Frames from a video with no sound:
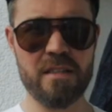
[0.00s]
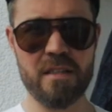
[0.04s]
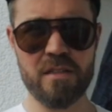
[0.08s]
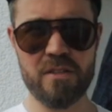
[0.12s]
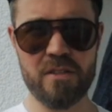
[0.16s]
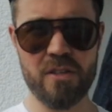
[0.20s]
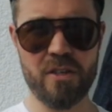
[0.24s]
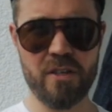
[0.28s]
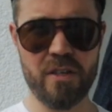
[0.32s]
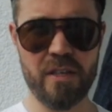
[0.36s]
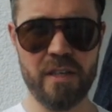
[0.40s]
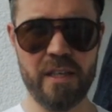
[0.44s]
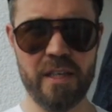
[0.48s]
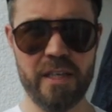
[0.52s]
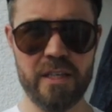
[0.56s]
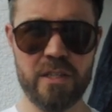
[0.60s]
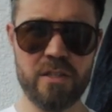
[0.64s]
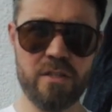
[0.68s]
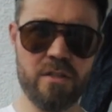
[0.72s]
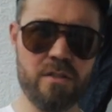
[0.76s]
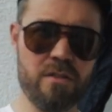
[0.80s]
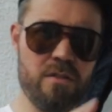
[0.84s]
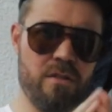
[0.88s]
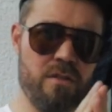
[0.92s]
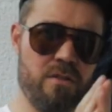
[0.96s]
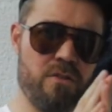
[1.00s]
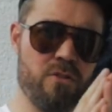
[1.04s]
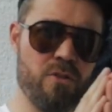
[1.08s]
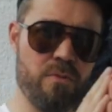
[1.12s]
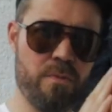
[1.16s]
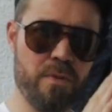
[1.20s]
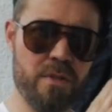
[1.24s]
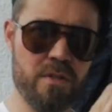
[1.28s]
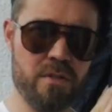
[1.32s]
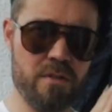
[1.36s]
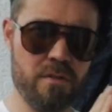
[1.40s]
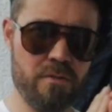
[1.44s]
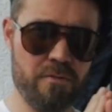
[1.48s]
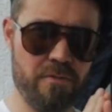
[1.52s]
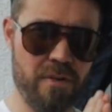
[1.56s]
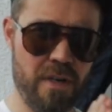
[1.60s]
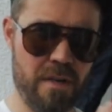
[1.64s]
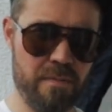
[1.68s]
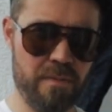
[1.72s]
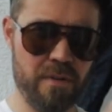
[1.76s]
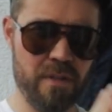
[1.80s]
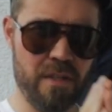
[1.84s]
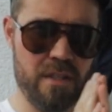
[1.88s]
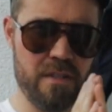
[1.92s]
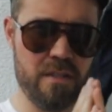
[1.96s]
circulation, there's not two pieces of
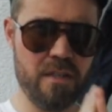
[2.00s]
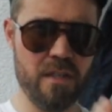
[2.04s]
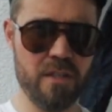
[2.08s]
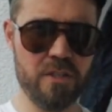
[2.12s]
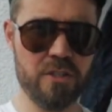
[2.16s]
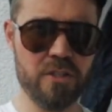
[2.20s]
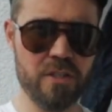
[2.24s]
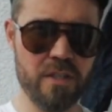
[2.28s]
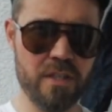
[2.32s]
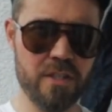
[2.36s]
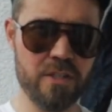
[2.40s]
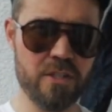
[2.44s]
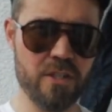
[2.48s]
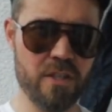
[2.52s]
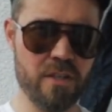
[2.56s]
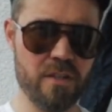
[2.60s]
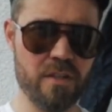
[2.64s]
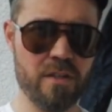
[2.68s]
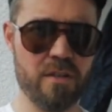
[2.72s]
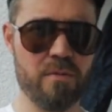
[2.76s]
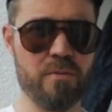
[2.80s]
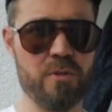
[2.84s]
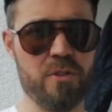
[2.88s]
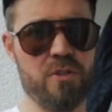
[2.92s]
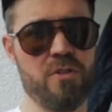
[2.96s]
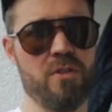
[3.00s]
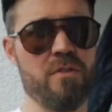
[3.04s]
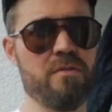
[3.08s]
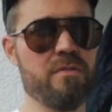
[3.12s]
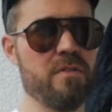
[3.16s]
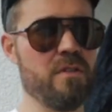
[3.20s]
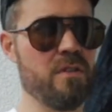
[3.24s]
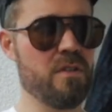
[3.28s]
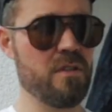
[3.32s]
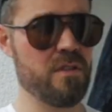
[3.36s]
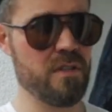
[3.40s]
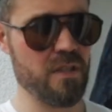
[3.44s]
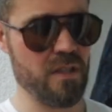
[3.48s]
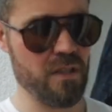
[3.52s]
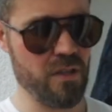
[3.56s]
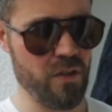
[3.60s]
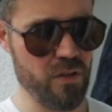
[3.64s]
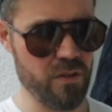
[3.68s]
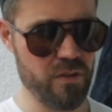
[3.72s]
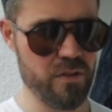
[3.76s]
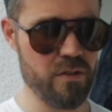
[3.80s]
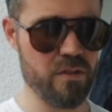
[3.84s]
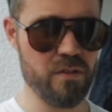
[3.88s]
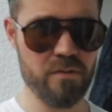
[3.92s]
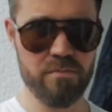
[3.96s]
fabric like touching each other, which is obviously going to take
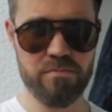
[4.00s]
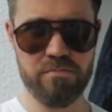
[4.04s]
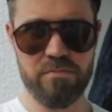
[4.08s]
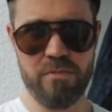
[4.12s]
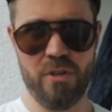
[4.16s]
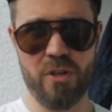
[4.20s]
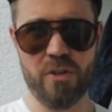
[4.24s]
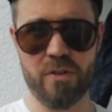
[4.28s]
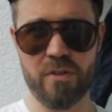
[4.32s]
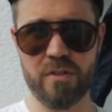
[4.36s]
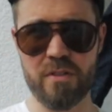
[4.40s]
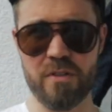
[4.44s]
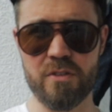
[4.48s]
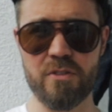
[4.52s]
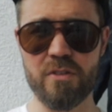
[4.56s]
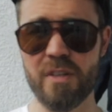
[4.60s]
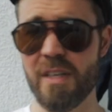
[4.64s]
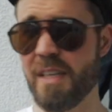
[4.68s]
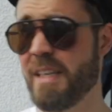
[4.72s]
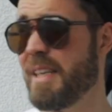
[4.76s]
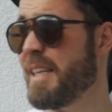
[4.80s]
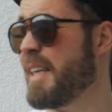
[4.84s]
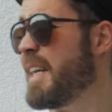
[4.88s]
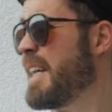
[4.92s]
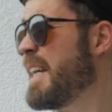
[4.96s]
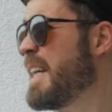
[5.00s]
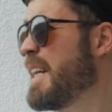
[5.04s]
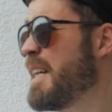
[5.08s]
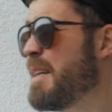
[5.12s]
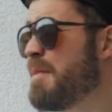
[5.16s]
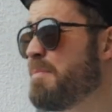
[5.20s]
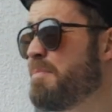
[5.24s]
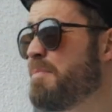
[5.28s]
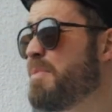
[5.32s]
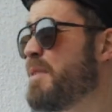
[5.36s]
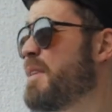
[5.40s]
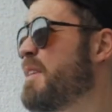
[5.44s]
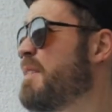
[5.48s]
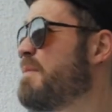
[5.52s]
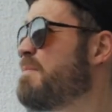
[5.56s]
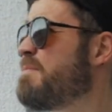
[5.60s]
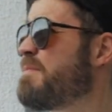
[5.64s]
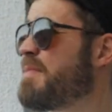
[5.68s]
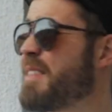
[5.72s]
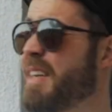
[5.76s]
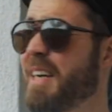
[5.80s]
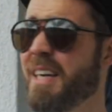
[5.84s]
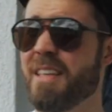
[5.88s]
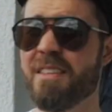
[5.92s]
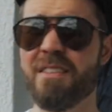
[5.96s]
longer to dry. But
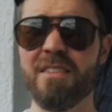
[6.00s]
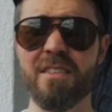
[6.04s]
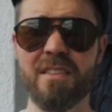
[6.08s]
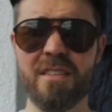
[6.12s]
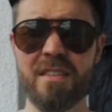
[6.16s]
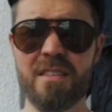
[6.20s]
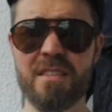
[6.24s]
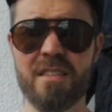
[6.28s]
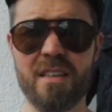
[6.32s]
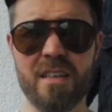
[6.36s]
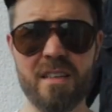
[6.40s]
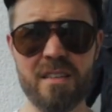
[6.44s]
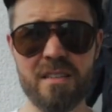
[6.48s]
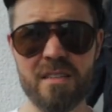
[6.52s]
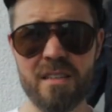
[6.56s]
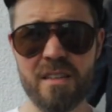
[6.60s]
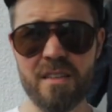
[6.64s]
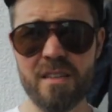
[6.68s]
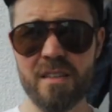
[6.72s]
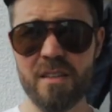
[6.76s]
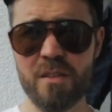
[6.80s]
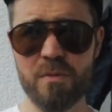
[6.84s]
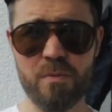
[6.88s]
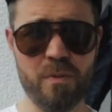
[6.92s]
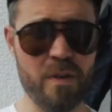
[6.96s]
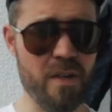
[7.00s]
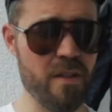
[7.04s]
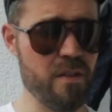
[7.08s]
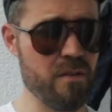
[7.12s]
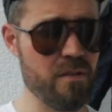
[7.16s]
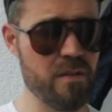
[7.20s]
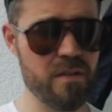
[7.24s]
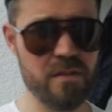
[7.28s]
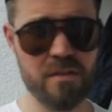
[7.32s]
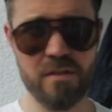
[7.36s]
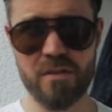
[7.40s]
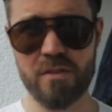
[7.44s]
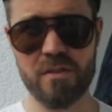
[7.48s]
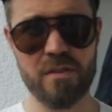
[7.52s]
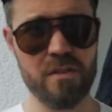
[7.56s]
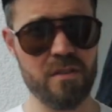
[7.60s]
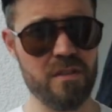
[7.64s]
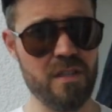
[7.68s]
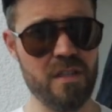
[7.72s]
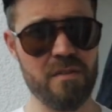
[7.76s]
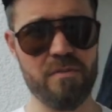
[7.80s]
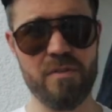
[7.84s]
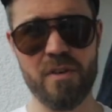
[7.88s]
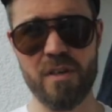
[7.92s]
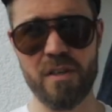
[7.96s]
under the sun in this weather, it's not going to
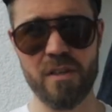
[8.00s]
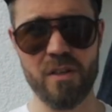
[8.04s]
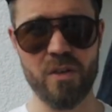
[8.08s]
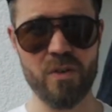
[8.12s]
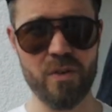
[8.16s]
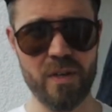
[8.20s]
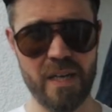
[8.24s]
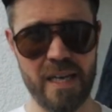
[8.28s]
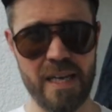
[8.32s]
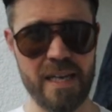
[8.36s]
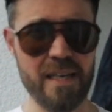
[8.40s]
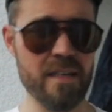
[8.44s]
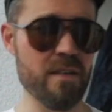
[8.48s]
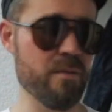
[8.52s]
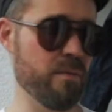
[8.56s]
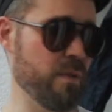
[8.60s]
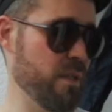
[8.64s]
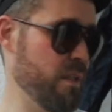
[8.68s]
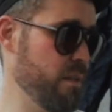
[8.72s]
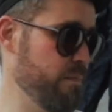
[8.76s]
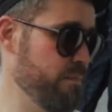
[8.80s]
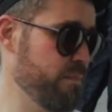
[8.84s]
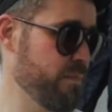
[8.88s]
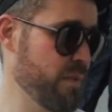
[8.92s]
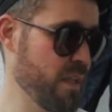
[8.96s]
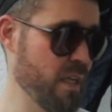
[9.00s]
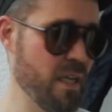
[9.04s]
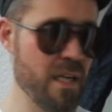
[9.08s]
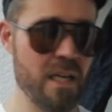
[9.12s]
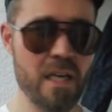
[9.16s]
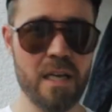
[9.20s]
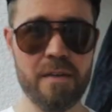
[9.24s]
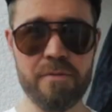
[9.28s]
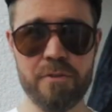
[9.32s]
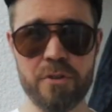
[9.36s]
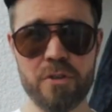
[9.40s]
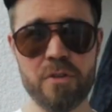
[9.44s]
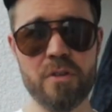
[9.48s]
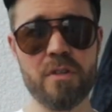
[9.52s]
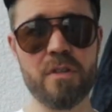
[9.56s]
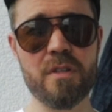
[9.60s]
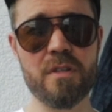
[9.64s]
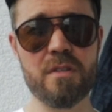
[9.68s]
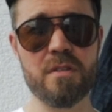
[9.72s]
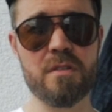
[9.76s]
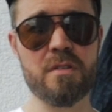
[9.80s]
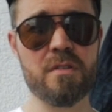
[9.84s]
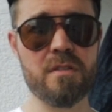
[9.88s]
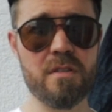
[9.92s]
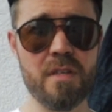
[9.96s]
take very long anyway. If you're doing
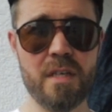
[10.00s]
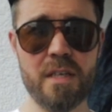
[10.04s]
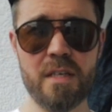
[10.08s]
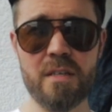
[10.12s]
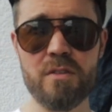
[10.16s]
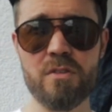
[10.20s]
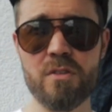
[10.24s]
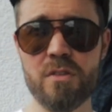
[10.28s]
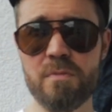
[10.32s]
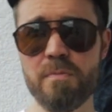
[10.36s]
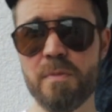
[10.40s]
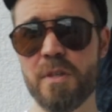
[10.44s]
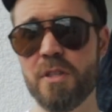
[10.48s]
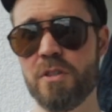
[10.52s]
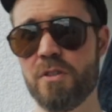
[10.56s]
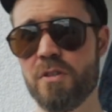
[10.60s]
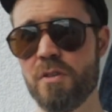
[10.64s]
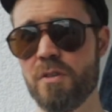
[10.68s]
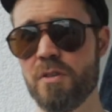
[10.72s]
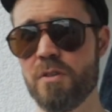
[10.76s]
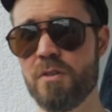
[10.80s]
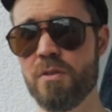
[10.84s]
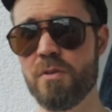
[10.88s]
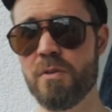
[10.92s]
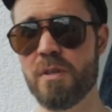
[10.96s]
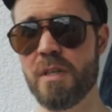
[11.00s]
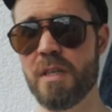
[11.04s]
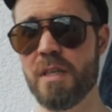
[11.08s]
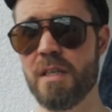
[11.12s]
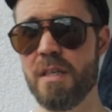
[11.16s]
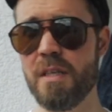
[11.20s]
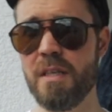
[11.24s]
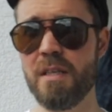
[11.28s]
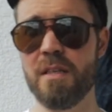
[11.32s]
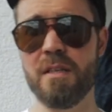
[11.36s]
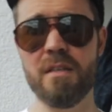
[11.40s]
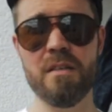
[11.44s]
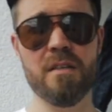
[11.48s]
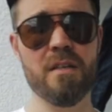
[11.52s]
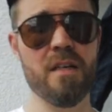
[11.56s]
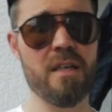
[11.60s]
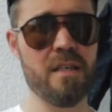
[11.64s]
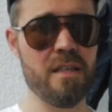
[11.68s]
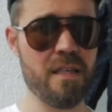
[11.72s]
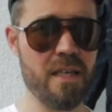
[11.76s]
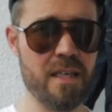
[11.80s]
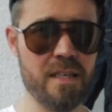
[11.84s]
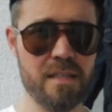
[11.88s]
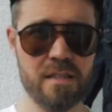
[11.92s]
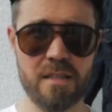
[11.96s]
this inside, just make sure you're doing it in a
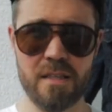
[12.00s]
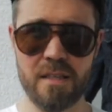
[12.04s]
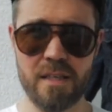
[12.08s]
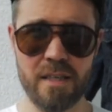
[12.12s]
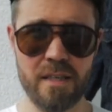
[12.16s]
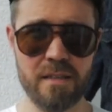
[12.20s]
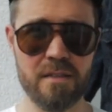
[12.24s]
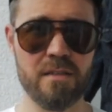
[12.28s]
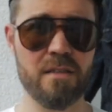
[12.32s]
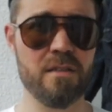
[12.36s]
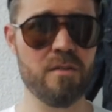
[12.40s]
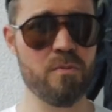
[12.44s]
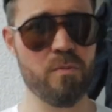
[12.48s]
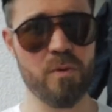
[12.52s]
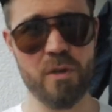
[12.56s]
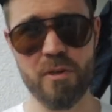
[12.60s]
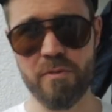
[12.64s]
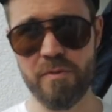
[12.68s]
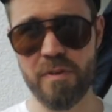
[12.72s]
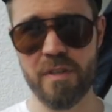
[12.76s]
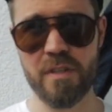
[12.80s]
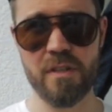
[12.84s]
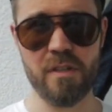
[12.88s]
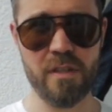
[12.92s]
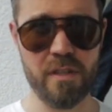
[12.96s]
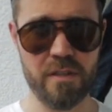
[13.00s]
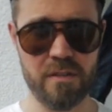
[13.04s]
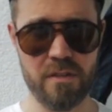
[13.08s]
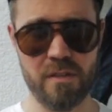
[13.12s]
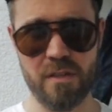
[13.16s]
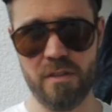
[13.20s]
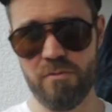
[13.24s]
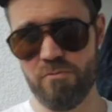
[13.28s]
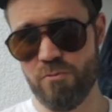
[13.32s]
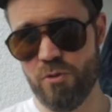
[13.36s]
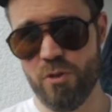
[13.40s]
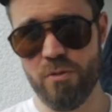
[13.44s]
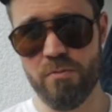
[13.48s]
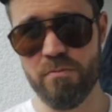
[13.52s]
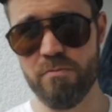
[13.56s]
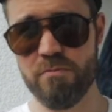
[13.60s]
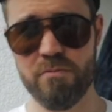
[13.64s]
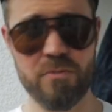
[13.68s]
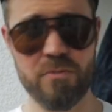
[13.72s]
nicely heated, well ventilated room.